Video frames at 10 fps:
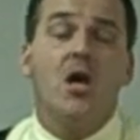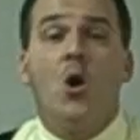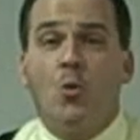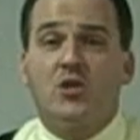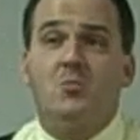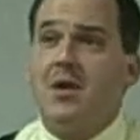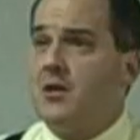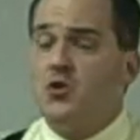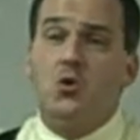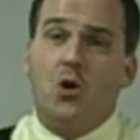which
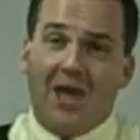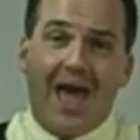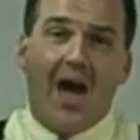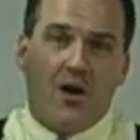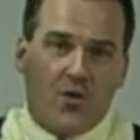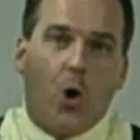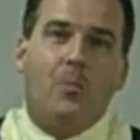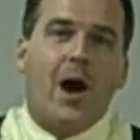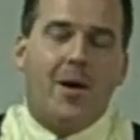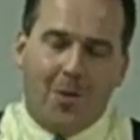means you could have
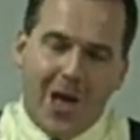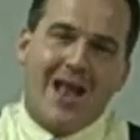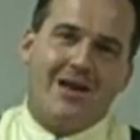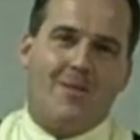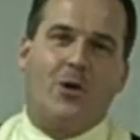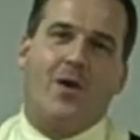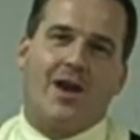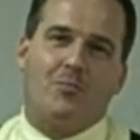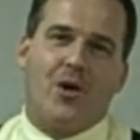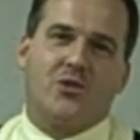Obama, a
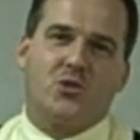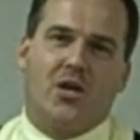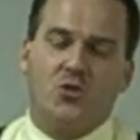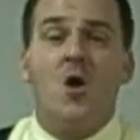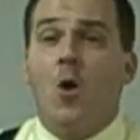Democratic president,